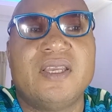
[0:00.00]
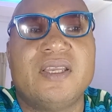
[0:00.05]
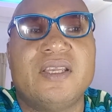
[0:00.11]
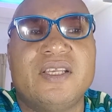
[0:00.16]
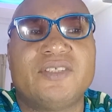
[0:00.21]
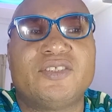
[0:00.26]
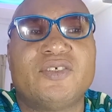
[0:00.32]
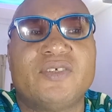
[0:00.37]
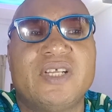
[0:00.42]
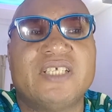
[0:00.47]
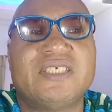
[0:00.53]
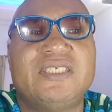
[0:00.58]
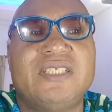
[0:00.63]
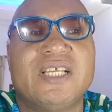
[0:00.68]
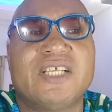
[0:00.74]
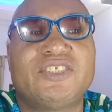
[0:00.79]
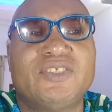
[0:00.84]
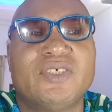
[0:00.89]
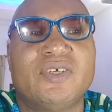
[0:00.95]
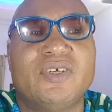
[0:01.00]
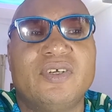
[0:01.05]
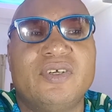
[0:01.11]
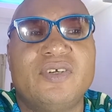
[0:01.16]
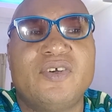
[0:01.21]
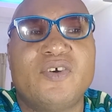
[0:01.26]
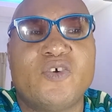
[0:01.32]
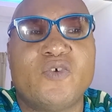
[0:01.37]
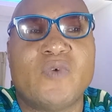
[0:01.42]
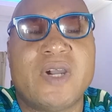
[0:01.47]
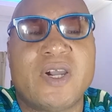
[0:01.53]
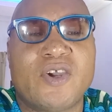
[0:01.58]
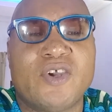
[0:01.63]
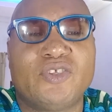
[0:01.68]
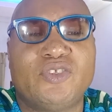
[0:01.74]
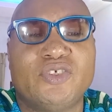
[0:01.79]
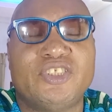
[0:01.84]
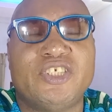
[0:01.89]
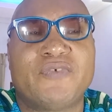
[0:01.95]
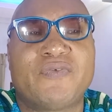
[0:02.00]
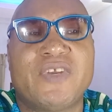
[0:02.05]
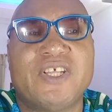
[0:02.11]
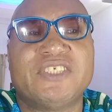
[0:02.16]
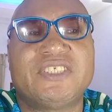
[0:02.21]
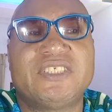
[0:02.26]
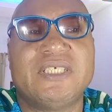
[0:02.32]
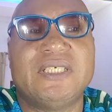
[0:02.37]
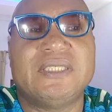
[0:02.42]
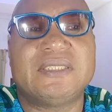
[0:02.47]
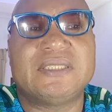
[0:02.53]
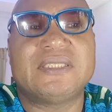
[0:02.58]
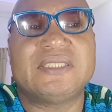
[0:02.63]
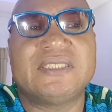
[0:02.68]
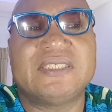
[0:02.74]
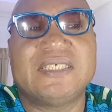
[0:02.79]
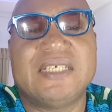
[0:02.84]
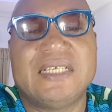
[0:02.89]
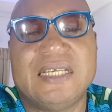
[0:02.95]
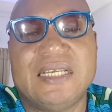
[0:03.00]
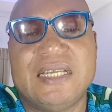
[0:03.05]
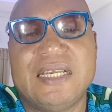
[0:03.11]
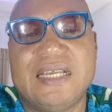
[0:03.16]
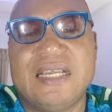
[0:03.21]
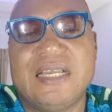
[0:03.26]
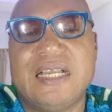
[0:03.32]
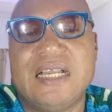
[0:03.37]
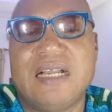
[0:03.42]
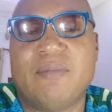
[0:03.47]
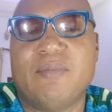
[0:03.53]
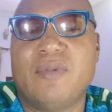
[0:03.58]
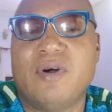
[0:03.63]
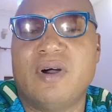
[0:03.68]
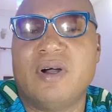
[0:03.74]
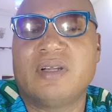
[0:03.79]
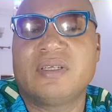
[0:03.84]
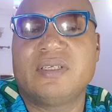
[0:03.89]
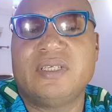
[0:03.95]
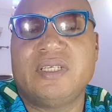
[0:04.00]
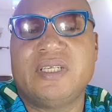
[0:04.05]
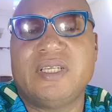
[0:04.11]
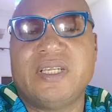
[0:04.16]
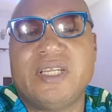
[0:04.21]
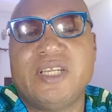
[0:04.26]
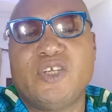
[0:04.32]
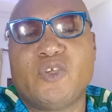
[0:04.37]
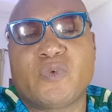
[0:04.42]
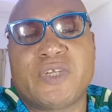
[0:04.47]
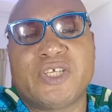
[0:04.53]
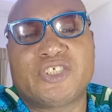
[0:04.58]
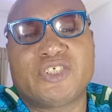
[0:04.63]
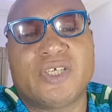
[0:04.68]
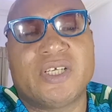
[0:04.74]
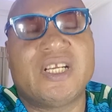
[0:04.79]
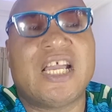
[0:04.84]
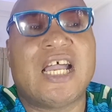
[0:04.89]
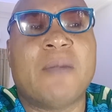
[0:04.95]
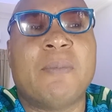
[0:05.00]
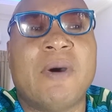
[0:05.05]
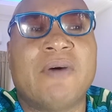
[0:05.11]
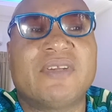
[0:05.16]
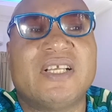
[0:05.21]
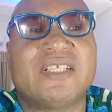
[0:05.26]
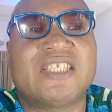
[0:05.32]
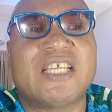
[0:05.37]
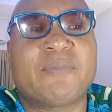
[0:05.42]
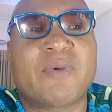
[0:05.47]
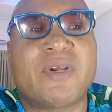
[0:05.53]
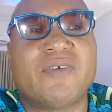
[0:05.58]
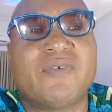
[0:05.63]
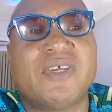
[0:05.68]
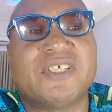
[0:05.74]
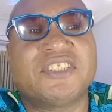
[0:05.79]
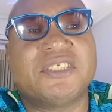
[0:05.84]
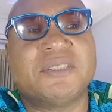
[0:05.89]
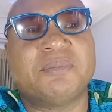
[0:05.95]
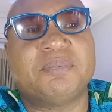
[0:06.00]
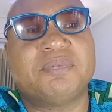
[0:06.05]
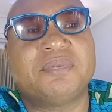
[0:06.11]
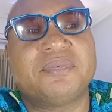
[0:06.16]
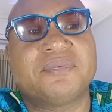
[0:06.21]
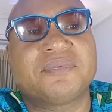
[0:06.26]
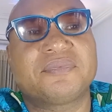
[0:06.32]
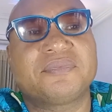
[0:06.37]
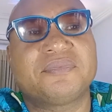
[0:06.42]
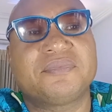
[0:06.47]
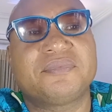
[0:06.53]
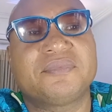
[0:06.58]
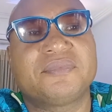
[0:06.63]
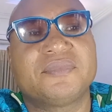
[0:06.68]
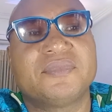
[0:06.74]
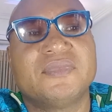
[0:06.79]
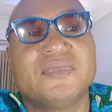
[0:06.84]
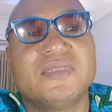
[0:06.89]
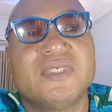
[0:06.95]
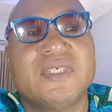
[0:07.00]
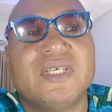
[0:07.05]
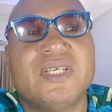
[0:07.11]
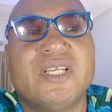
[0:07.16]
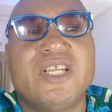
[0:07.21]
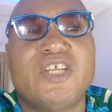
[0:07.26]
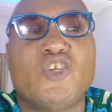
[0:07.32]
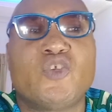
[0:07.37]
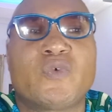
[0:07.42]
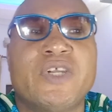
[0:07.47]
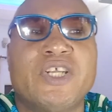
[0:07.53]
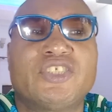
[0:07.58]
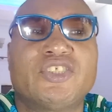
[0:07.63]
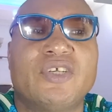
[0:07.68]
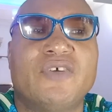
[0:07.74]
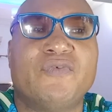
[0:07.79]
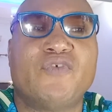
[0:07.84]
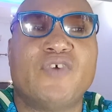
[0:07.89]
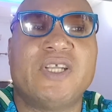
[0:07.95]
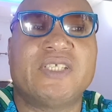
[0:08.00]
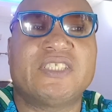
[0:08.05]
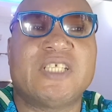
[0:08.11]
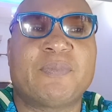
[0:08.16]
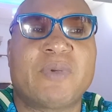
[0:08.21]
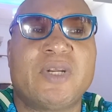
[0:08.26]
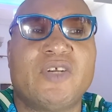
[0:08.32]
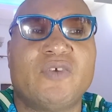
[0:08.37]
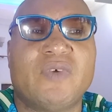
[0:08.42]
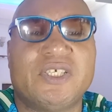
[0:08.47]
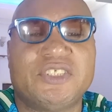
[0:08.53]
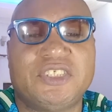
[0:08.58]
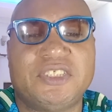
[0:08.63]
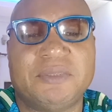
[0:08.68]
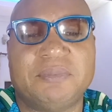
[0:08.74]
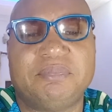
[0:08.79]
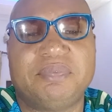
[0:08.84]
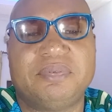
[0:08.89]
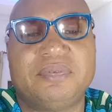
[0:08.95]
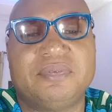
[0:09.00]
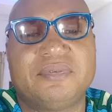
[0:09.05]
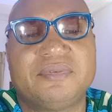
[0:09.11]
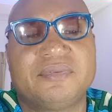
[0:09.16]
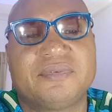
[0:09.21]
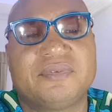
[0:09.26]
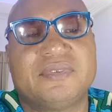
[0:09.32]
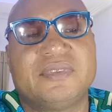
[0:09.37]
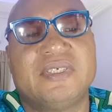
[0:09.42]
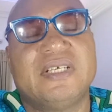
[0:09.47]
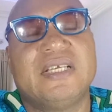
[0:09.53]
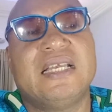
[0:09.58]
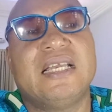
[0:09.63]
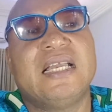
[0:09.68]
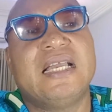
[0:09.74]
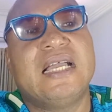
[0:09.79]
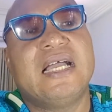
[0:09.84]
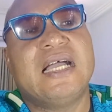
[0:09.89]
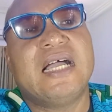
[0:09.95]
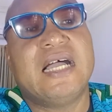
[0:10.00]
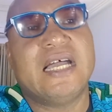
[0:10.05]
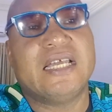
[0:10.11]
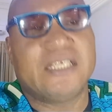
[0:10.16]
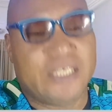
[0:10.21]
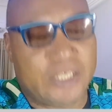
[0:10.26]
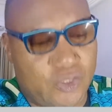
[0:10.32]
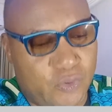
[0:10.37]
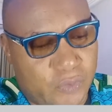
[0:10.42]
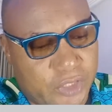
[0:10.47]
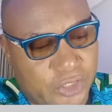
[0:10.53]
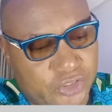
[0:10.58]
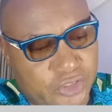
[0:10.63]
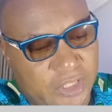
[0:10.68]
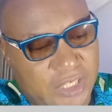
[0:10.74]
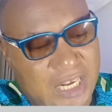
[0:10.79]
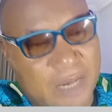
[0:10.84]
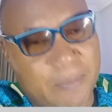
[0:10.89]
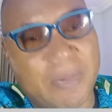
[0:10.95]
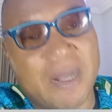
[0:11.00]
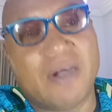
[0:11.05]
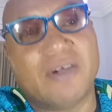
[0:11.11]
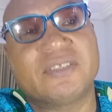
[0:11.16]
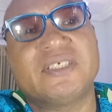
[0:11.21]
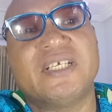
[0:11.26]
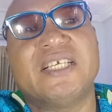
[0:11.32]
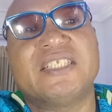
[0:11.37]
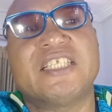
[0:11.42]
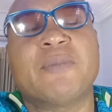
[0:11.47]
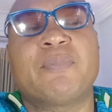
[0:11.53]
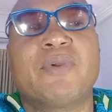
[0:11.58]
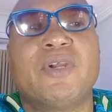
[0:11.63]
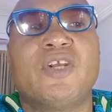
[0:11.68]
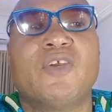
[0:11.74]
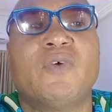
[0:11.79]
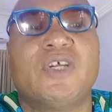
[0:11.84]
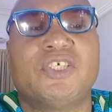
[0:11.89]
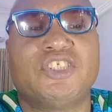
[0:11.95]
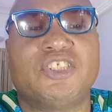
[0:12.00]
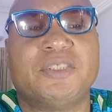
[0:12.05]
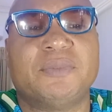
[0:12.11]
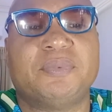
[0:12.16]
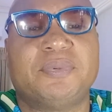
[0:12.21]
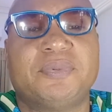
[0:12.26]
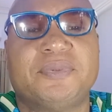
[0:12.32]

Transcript: In today's lecture, we are going to differentiate among education about entrepreneurship, education for entrepreneurship, and education about entrepreneurship.